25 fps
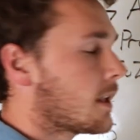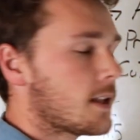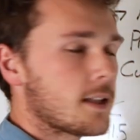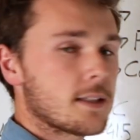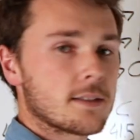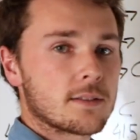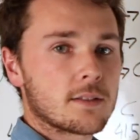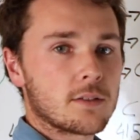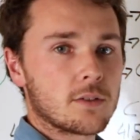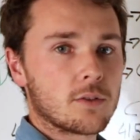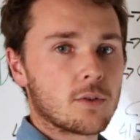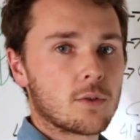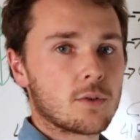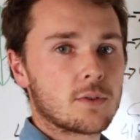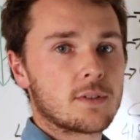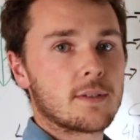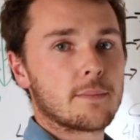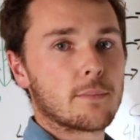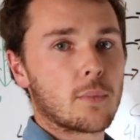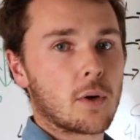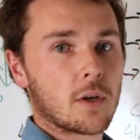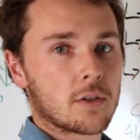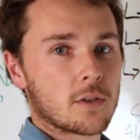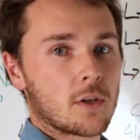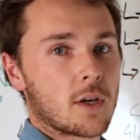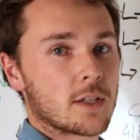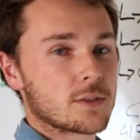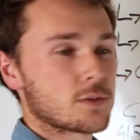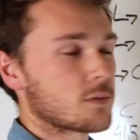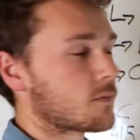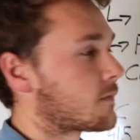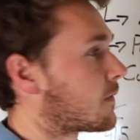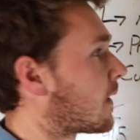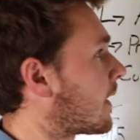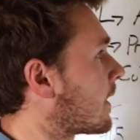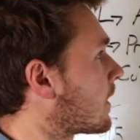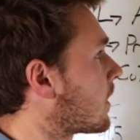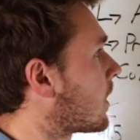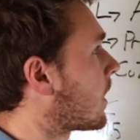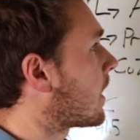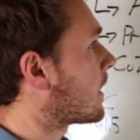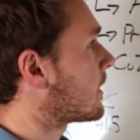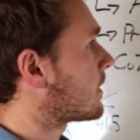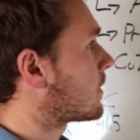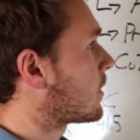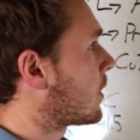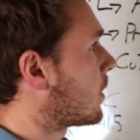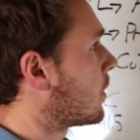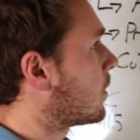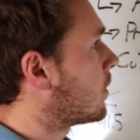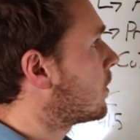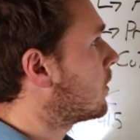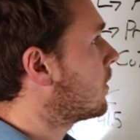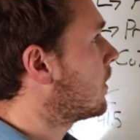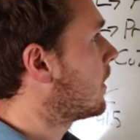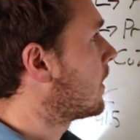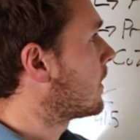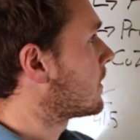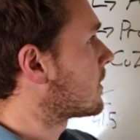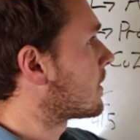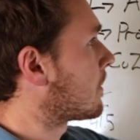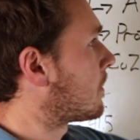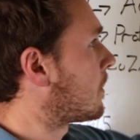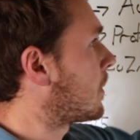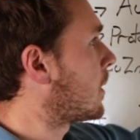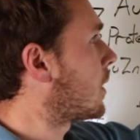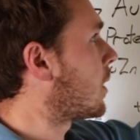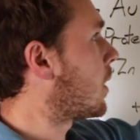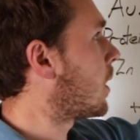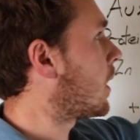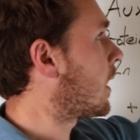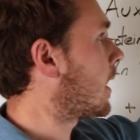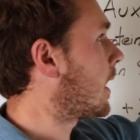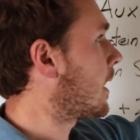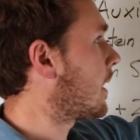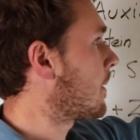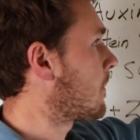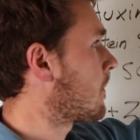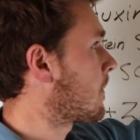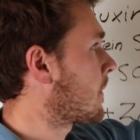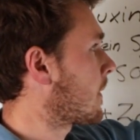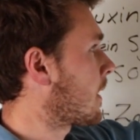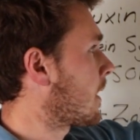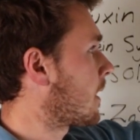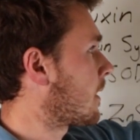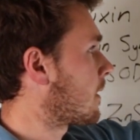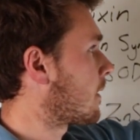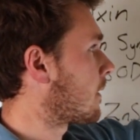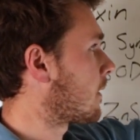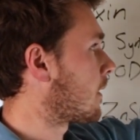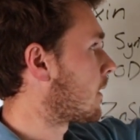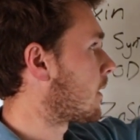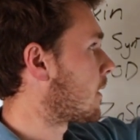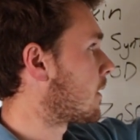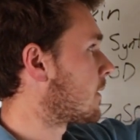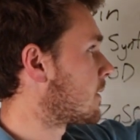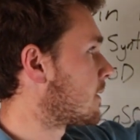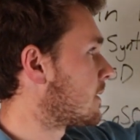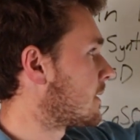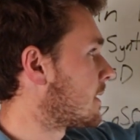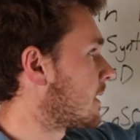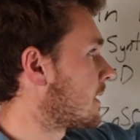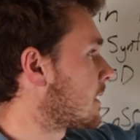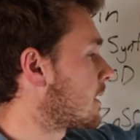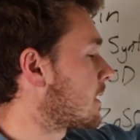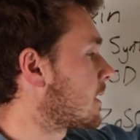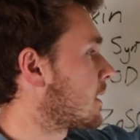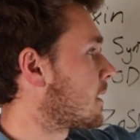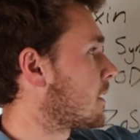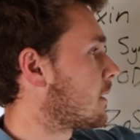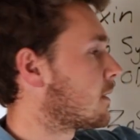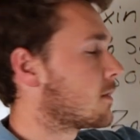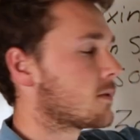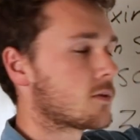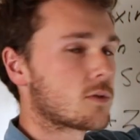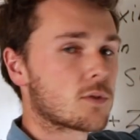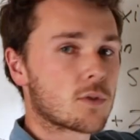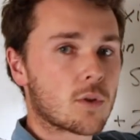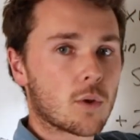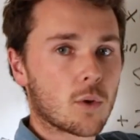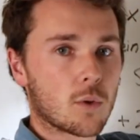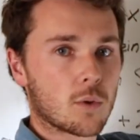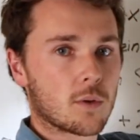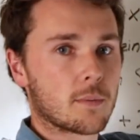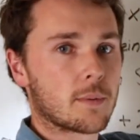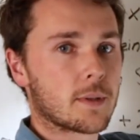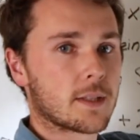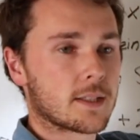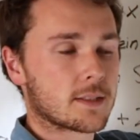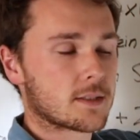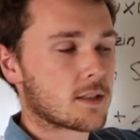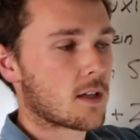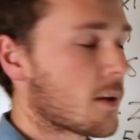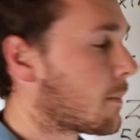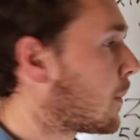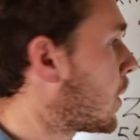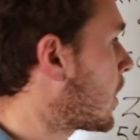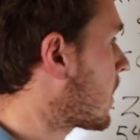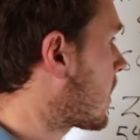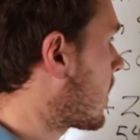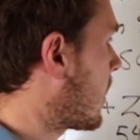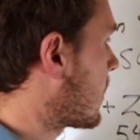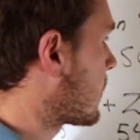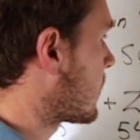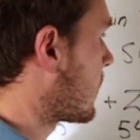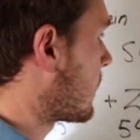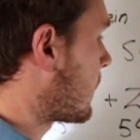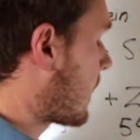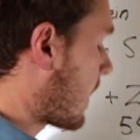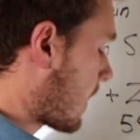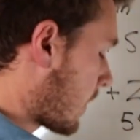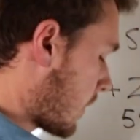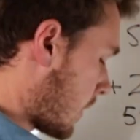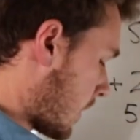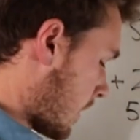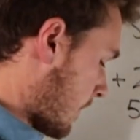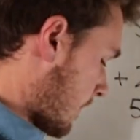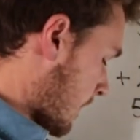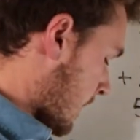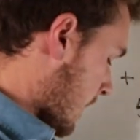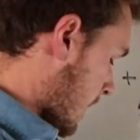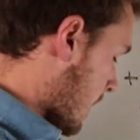is using mycorrhizal fungi to supply the zinc to the plant. So mycorrhizal fungi,